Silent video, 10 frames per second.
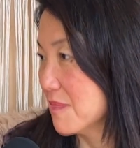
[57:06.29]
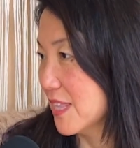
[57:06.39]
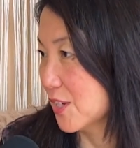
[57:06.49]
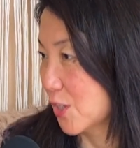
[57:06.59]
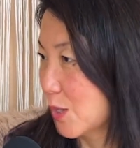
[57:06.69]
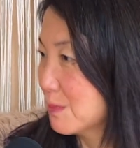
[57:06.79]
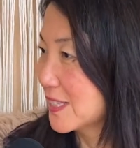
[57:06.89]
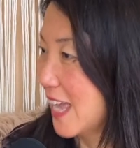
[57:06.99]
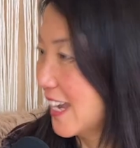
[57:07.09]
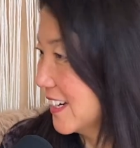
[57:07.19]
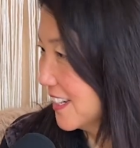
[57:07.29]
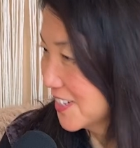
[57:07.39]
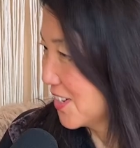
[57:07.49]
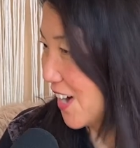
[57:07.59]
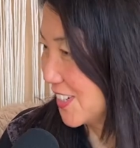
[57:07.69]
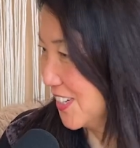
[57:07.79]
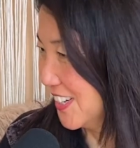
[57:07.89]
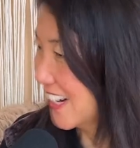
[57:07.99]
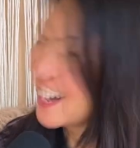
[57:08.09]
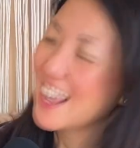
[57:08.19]
me, the curbside
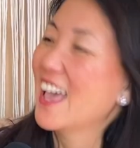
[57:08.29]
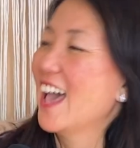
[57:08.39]
doctor